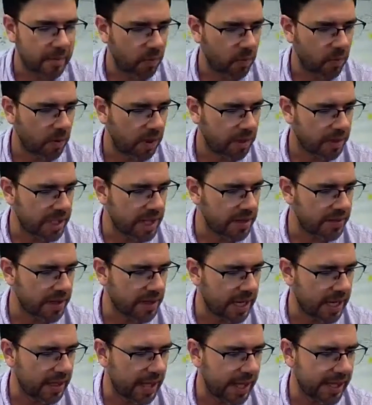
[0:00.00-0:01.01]
Well,
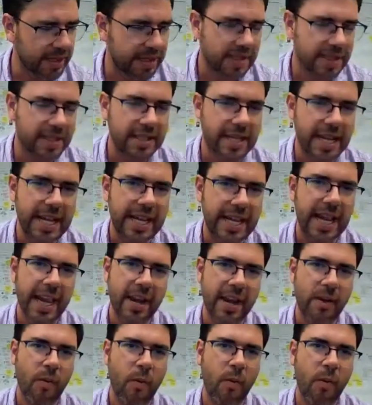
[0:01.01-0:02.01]
Ethan, I'd like to sneak in